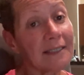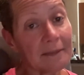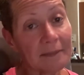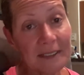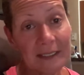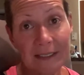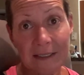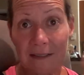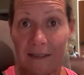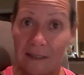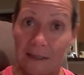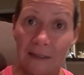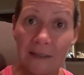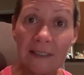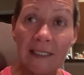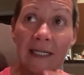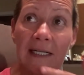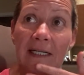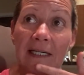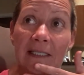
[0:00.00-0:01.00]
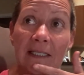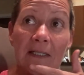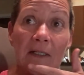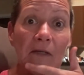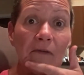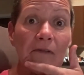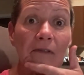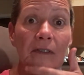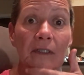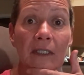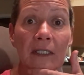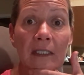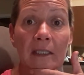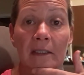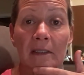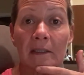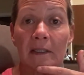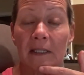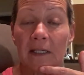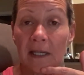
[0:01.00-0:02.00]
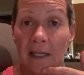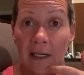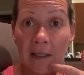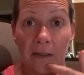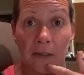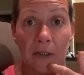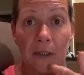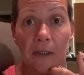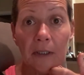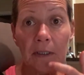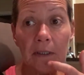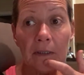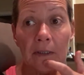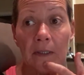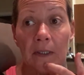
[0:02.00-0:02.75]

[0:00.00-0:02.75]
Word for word: I'm still taking the over the counter